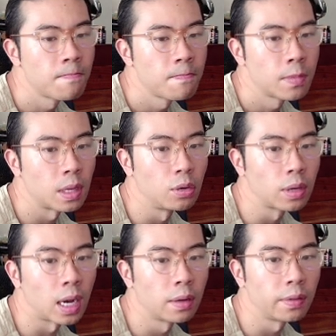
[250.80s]
The new
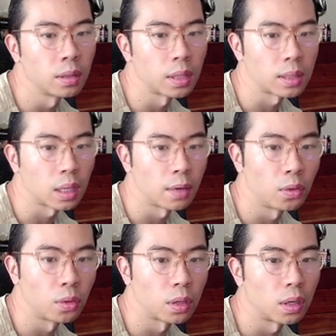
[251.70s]
guidance follows executive
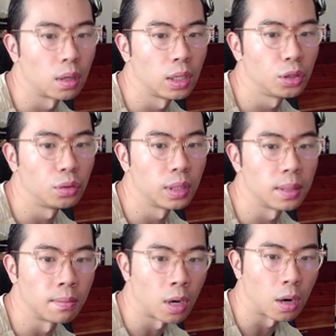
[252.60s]
order issued
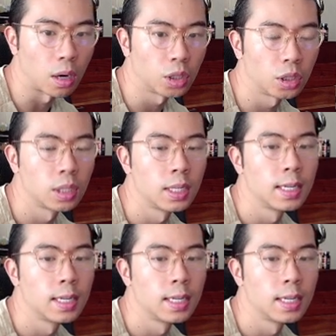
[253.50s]
in March,